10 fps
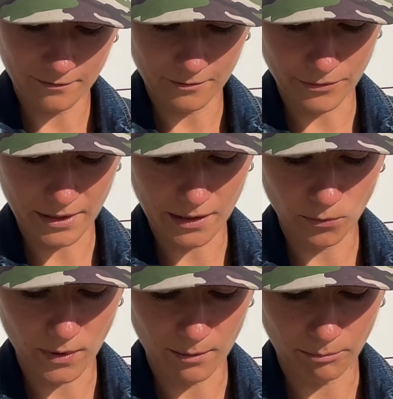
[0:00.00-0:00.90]
really
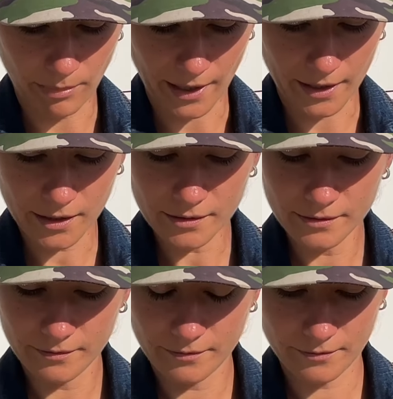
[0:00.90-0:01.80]
well packed,
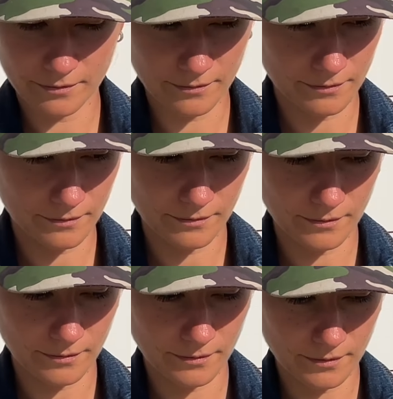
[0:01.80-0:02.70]

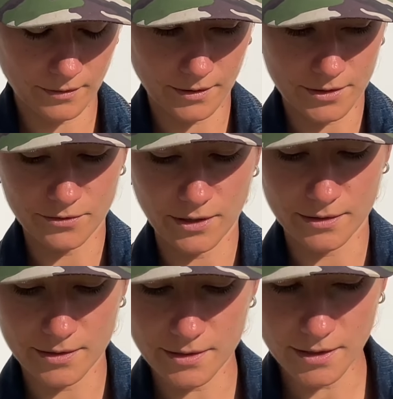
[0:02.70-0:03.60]
as you can
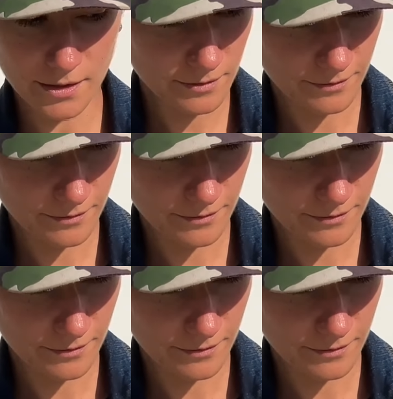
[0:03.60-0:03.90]
see,